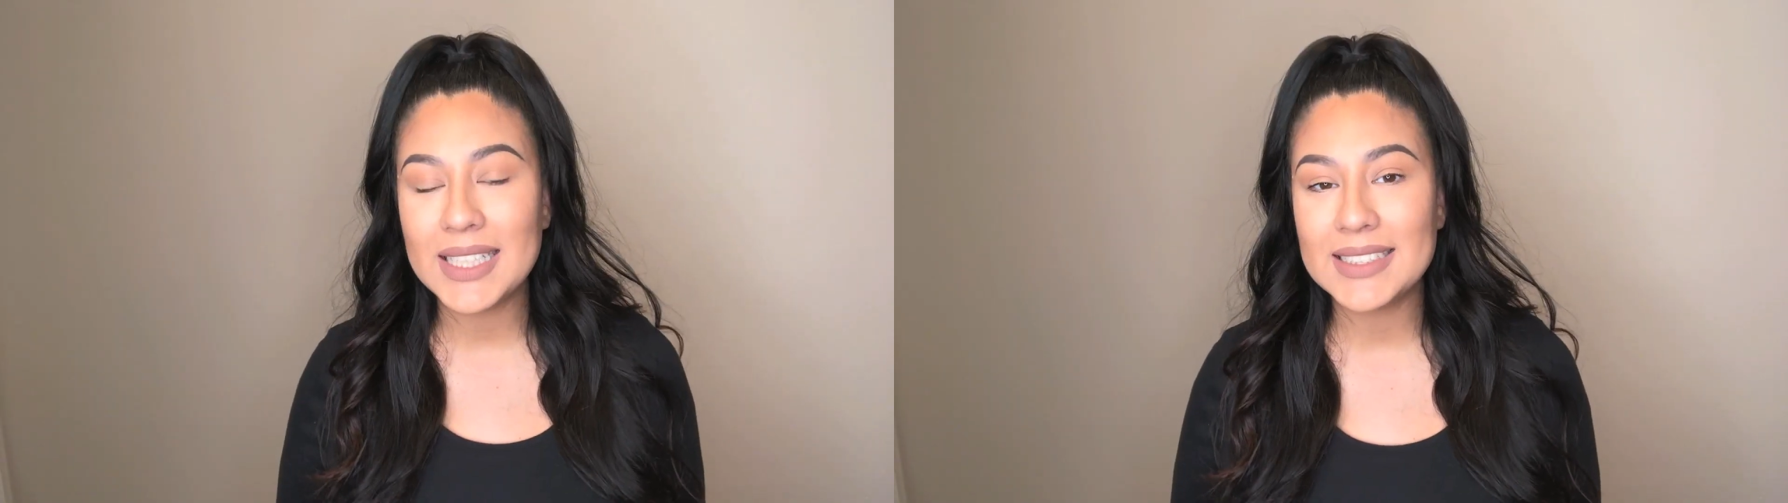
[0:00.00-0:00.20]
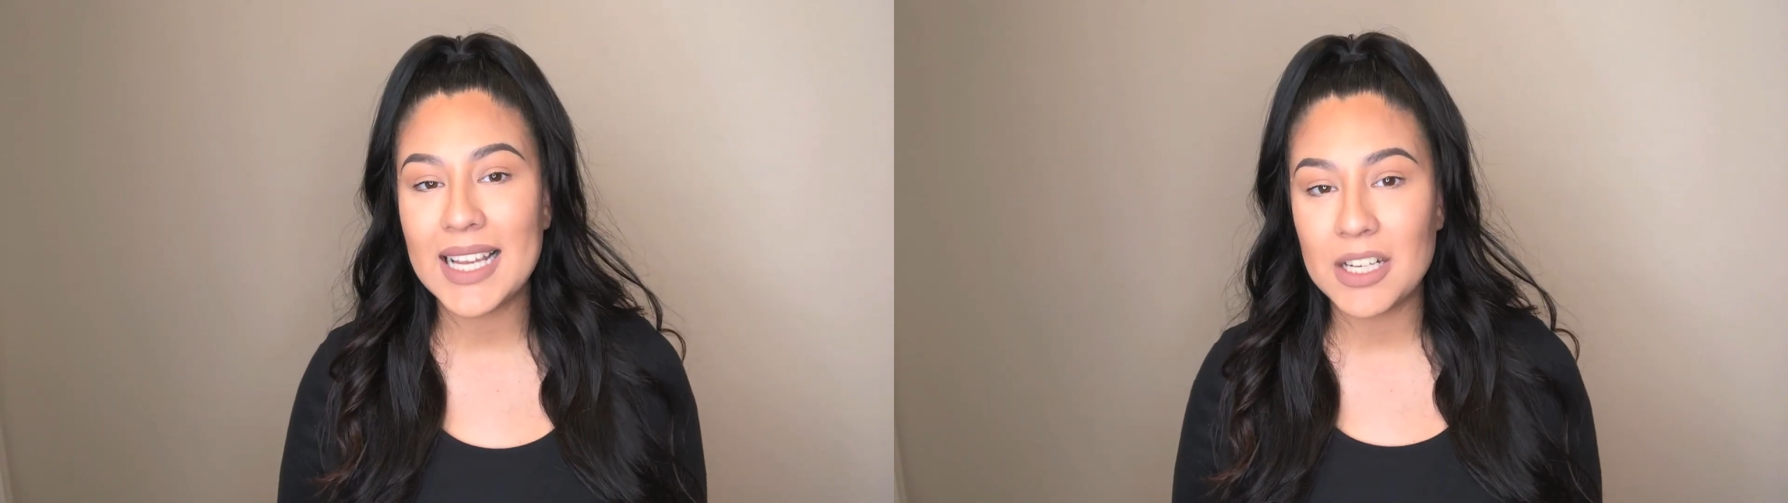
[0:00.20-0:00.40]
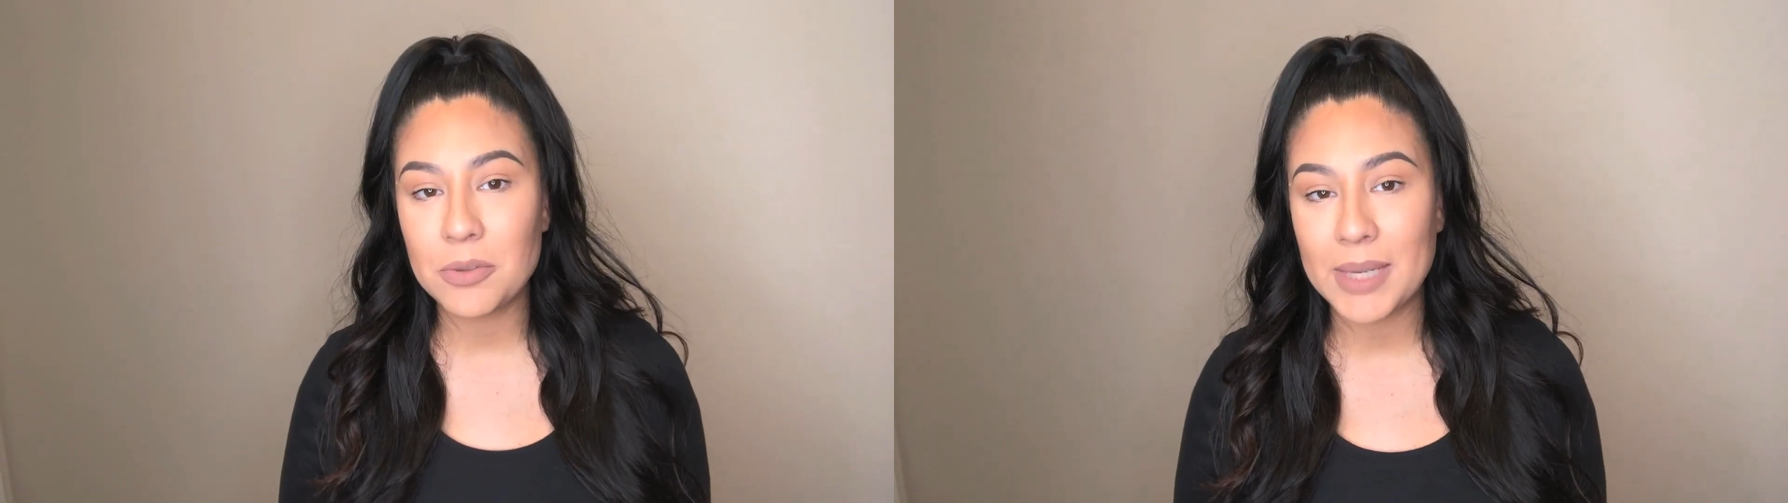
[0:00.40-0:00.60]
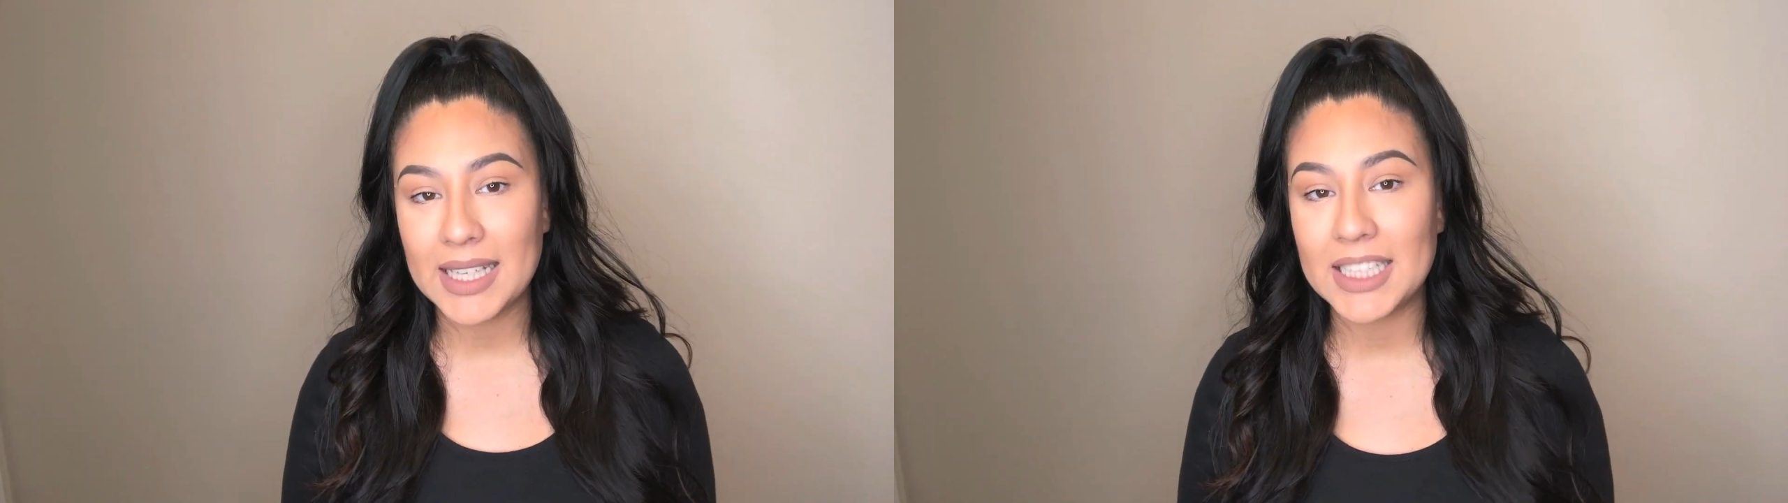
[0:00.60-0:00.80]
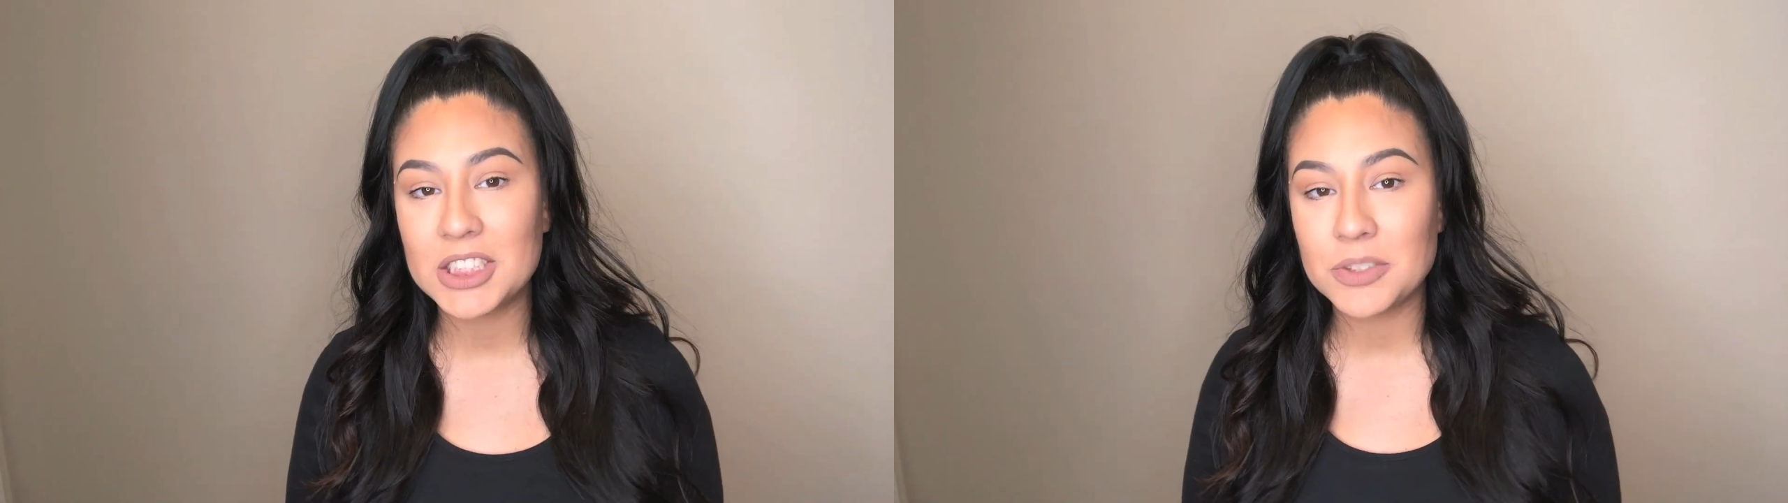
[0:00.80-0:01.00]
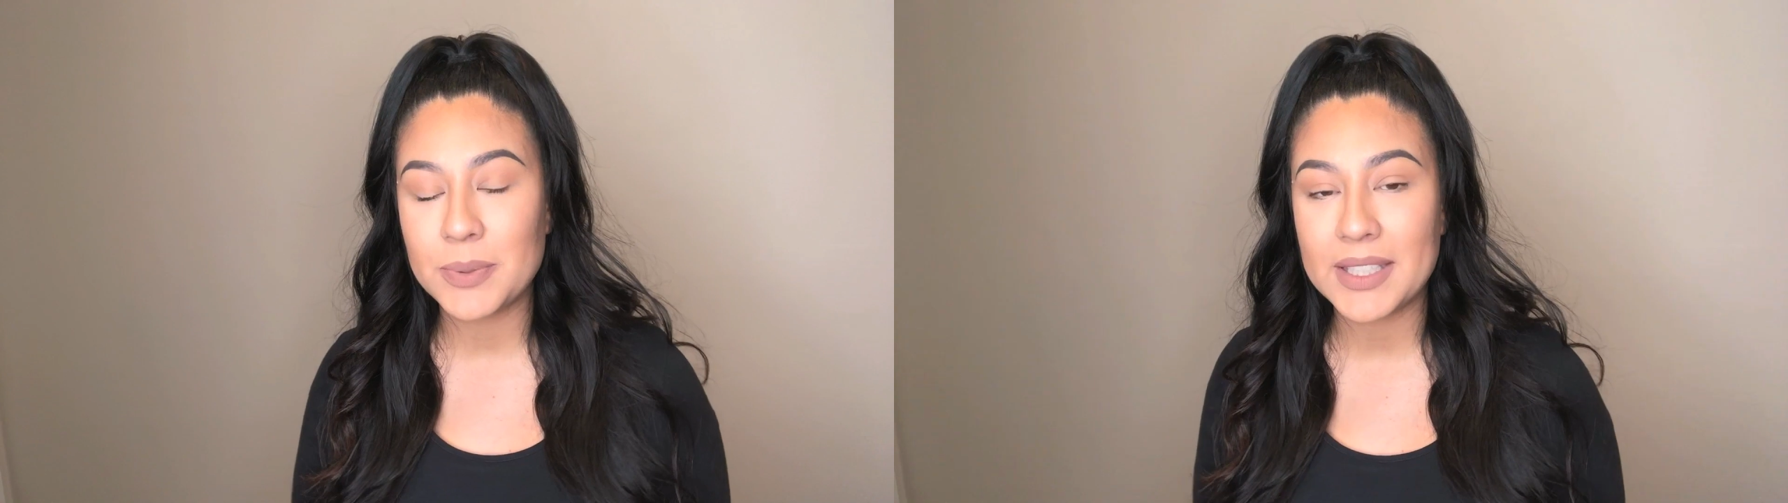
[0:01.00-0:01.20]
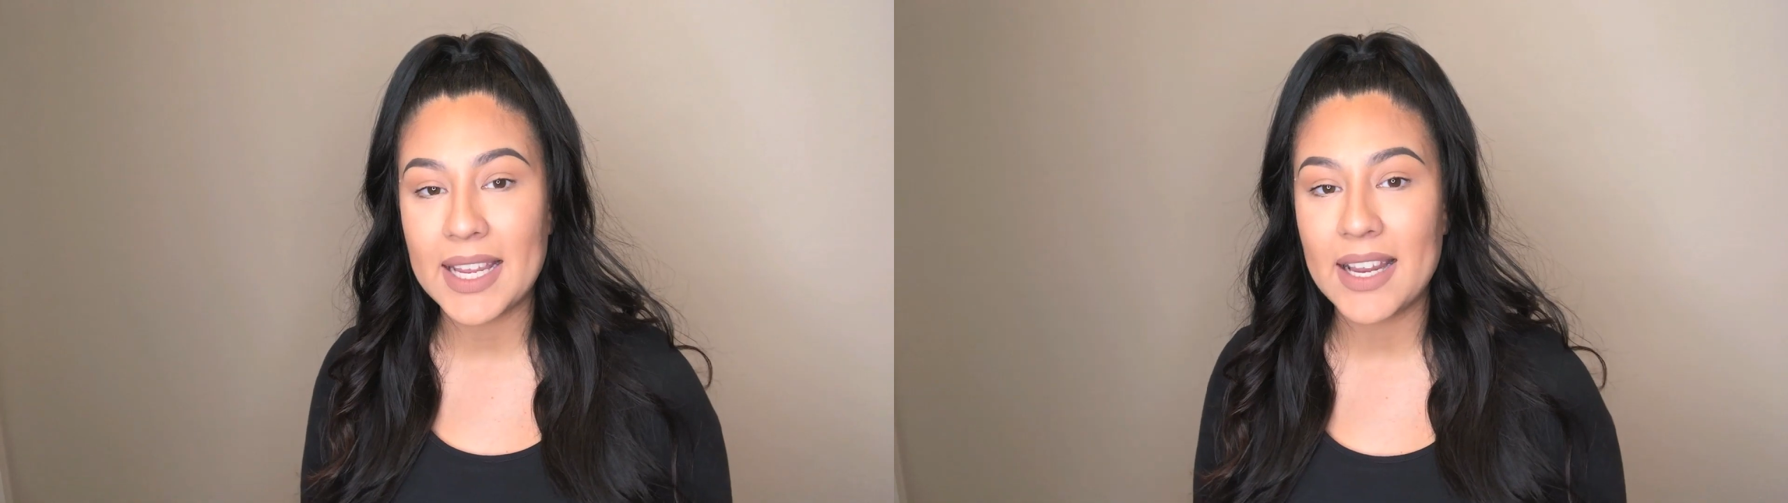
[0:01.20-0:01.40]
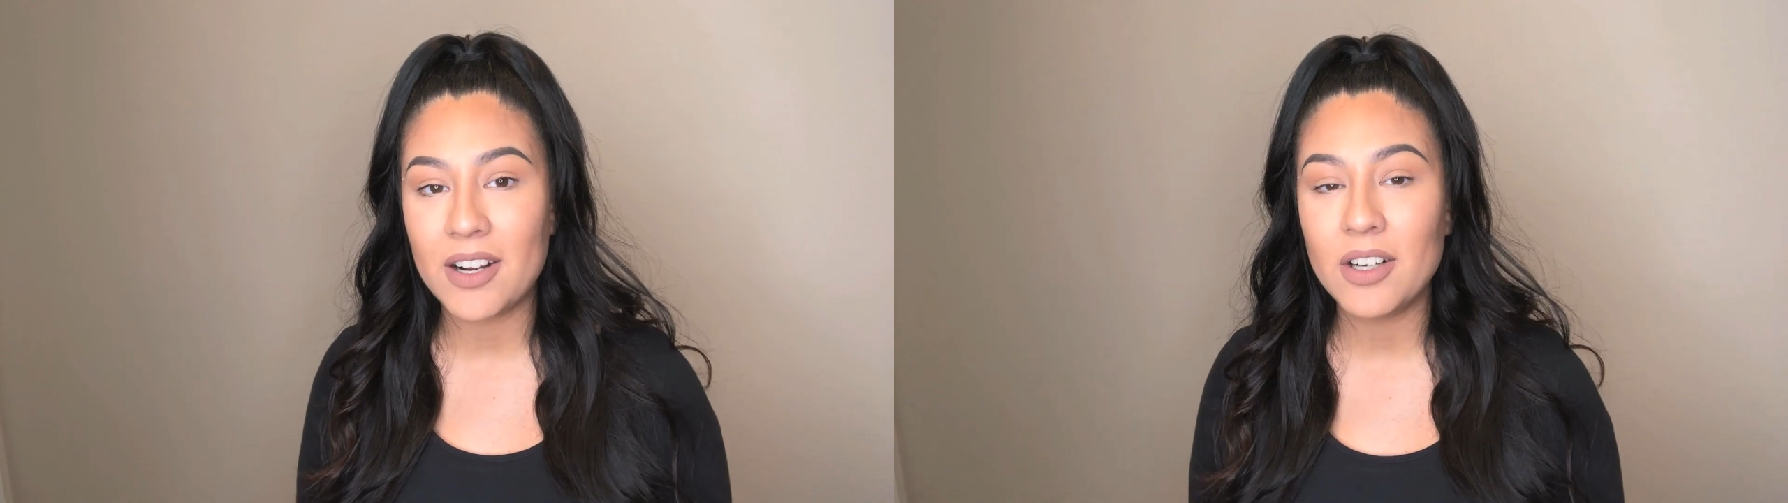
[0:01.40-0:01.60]
to handle my lashes with
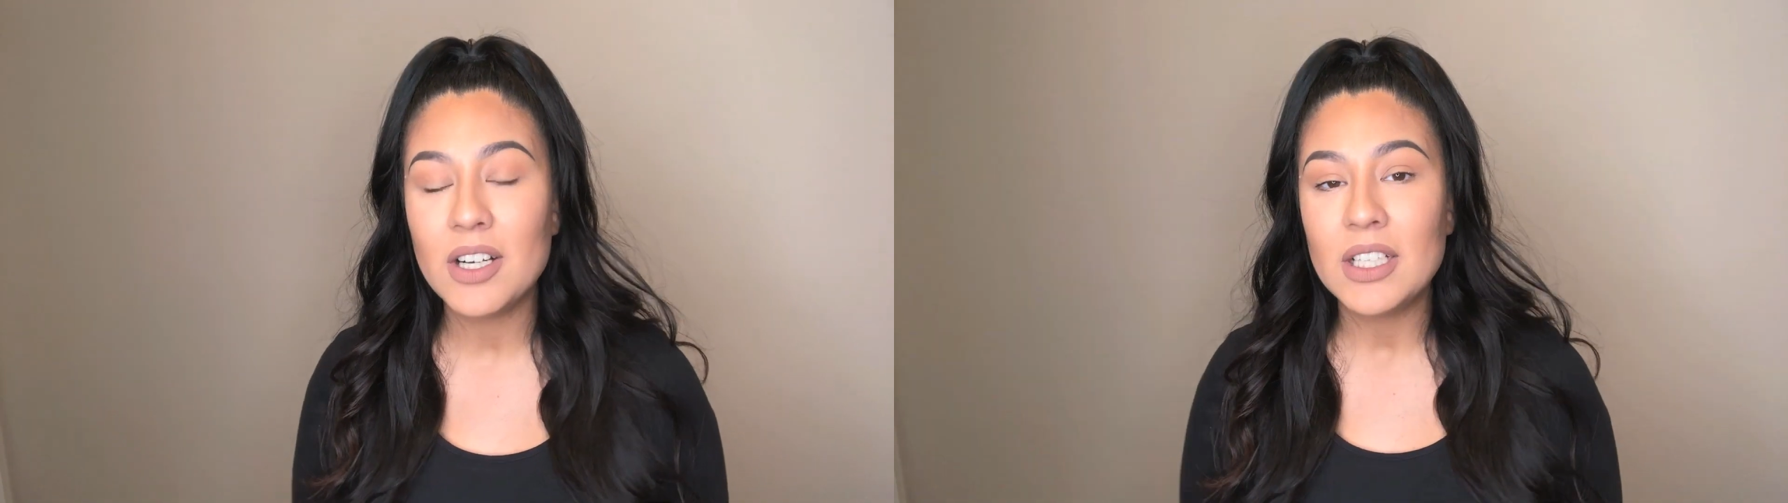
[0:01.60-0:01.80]
care,